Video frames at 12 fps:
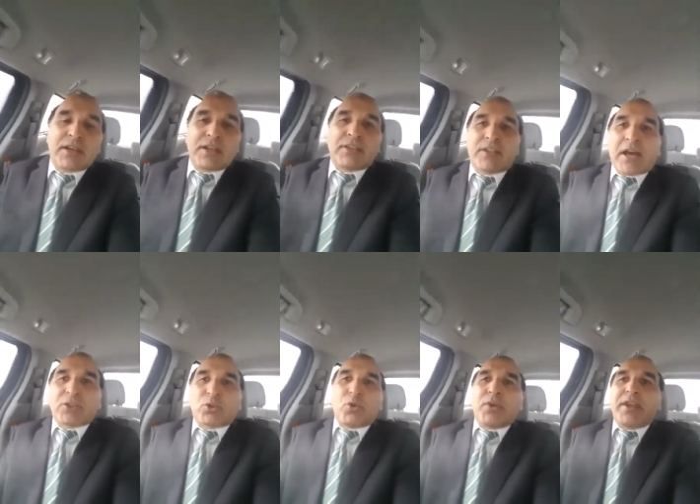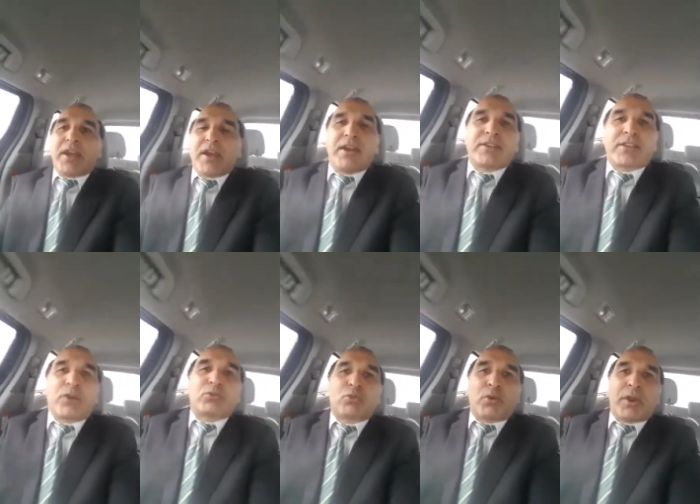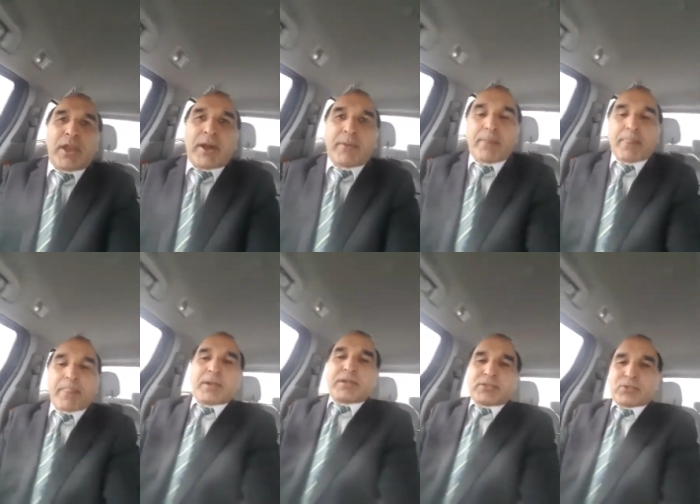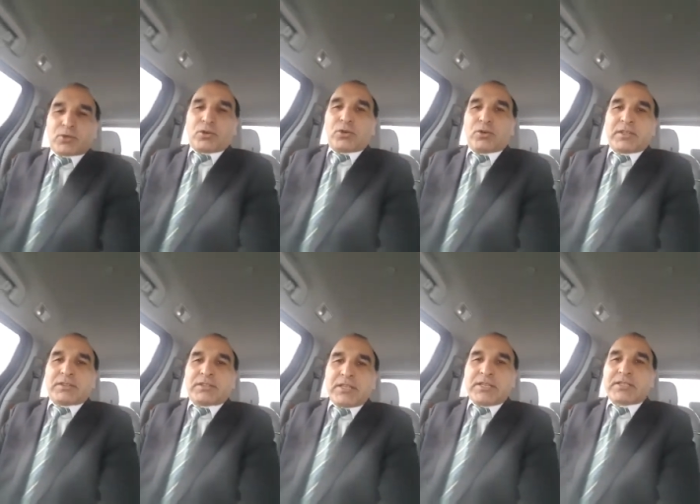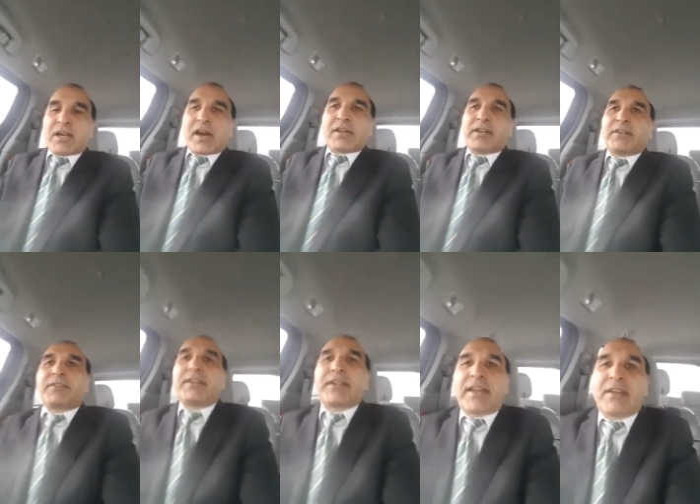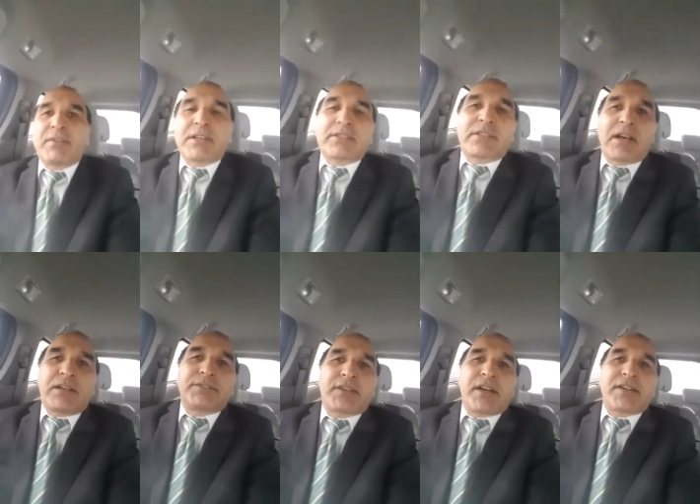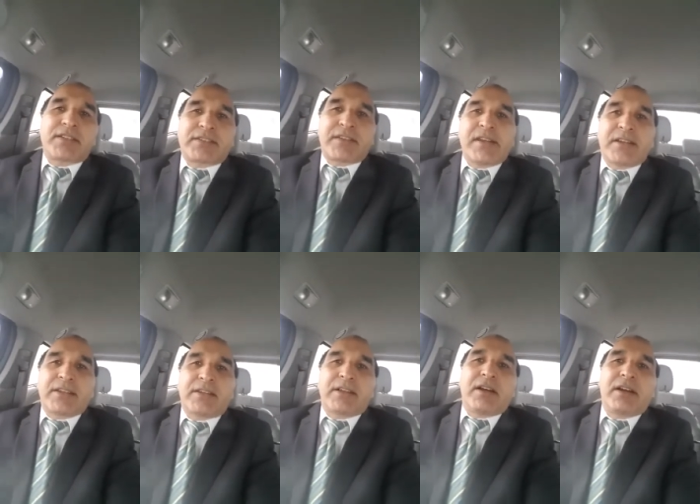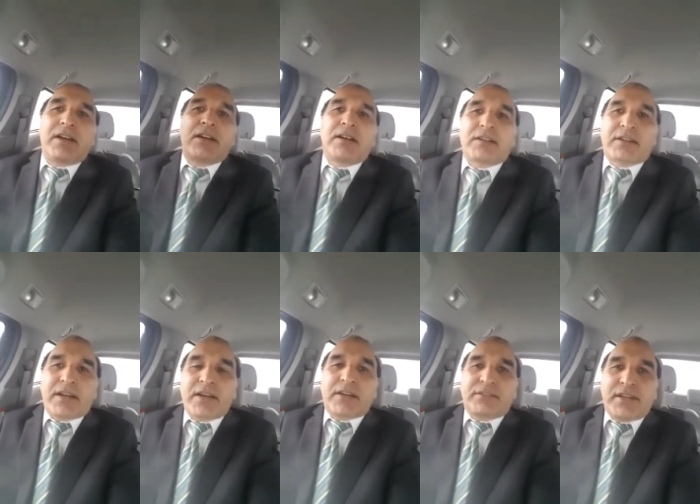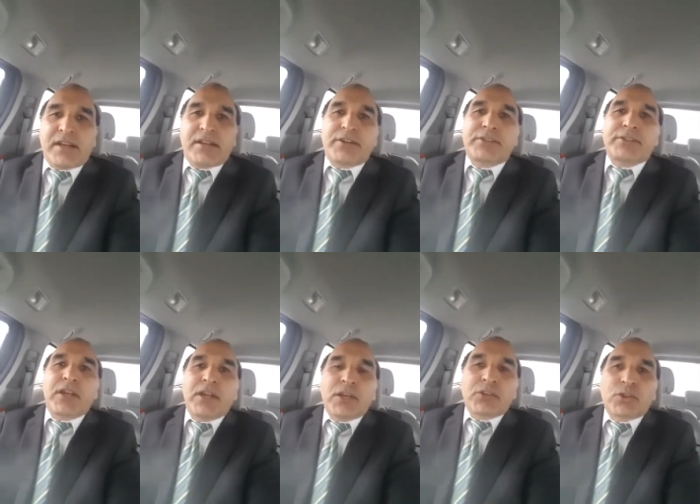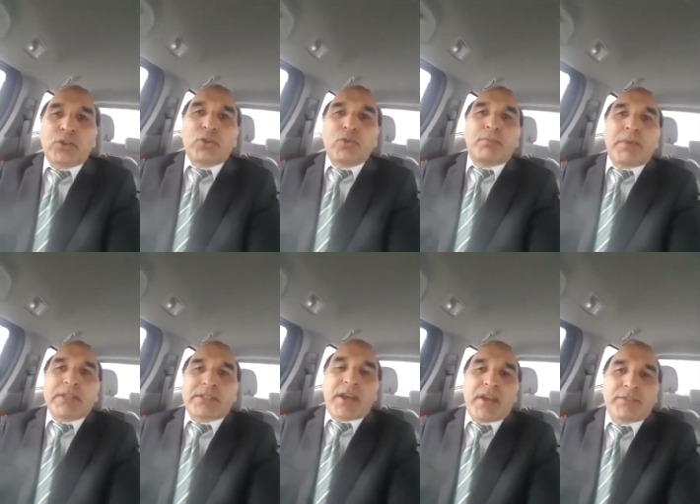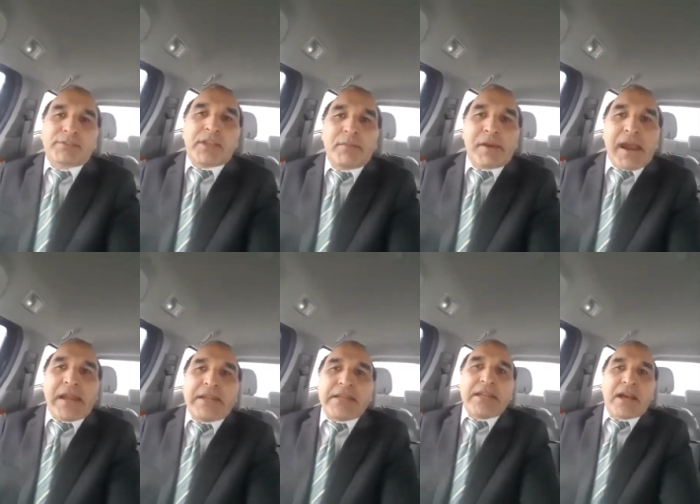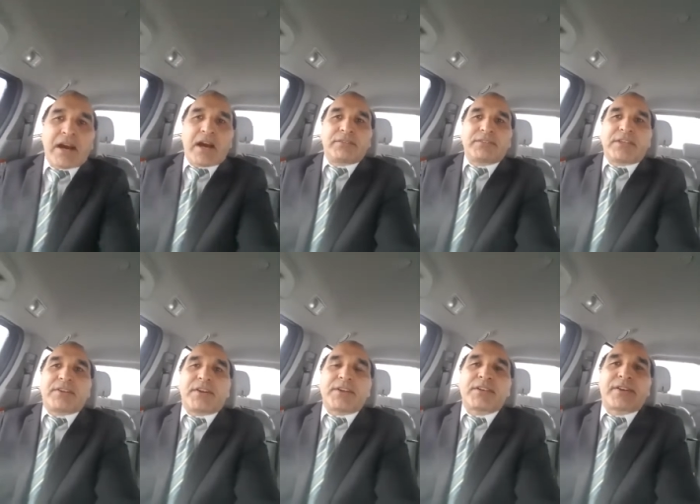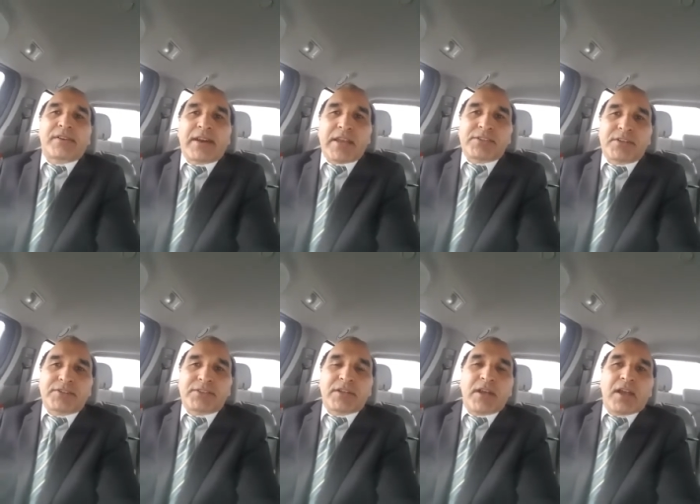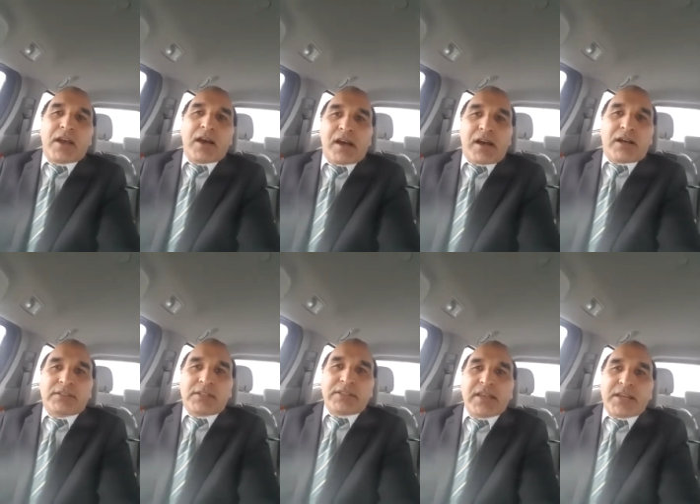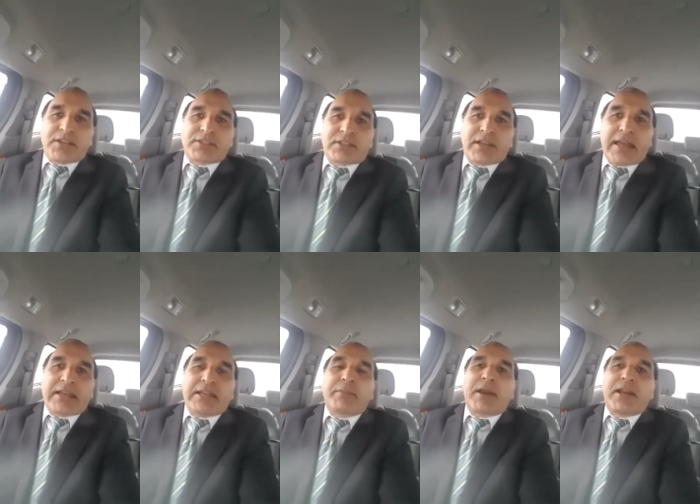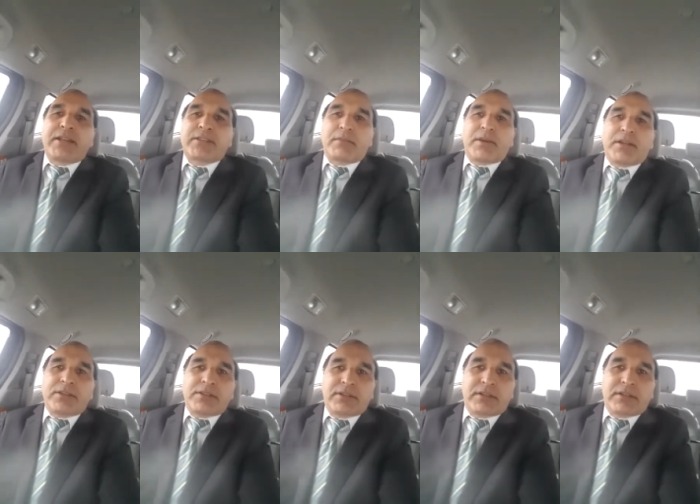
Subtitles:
North Korea and South Korea. So these are different levels of understanding current affairs. So you must have some idea of international relations, the theories like liberalism and